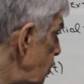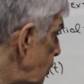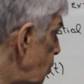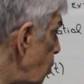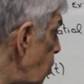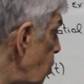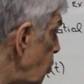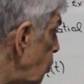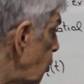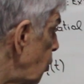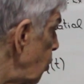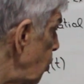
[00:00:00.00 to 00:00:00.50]
we
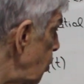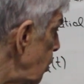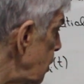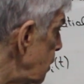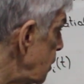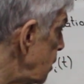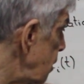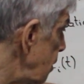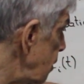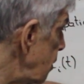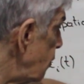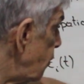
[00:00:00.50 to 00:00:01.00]

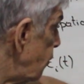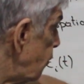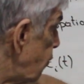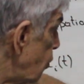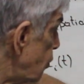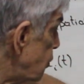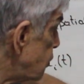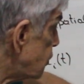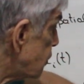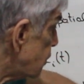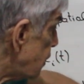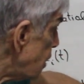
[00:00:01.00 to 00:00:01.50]
conclude
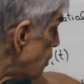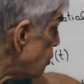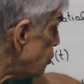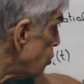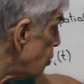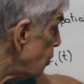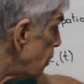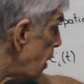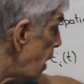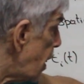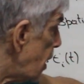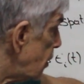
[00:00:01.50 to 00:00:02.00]
for
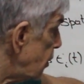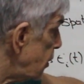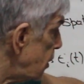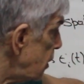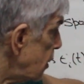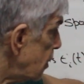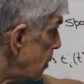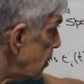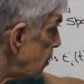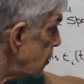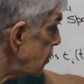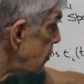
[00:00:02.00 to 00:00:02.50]
stationary
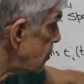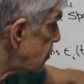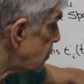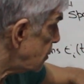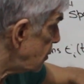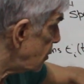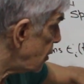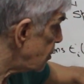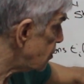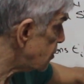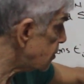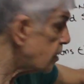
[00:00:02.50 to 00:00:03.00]
here,
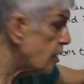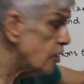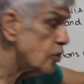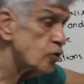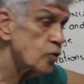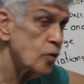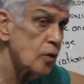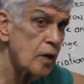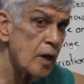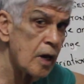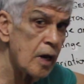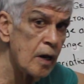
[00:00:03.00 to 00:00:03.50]
the
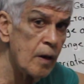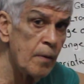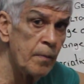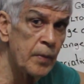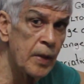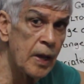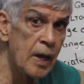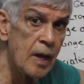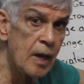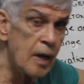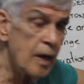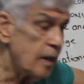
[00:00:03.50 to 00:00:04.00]
stationary,
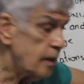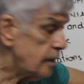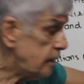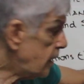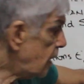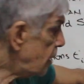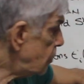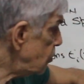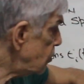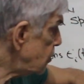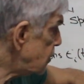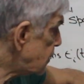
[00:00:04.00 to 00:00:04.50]

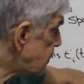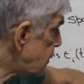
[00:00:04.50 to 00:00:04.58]
then you